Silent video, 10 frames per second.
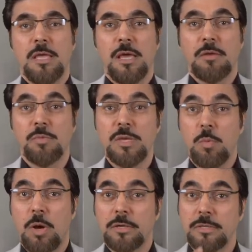And we
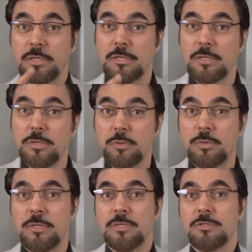want you
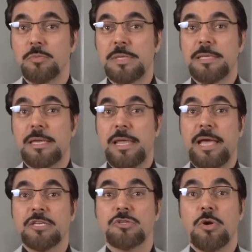to be that
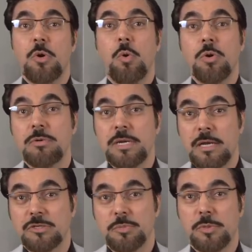extraordinary
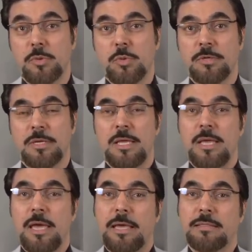entrepreneur,
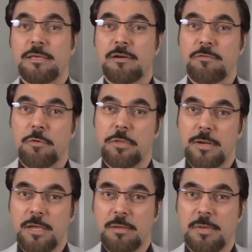and therefore the
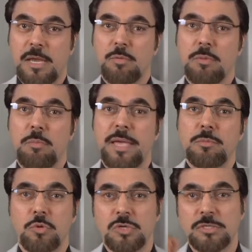name. And it will make
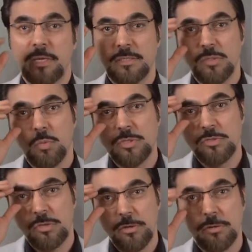more sense once
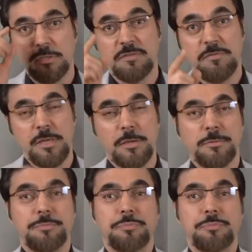you hear this video.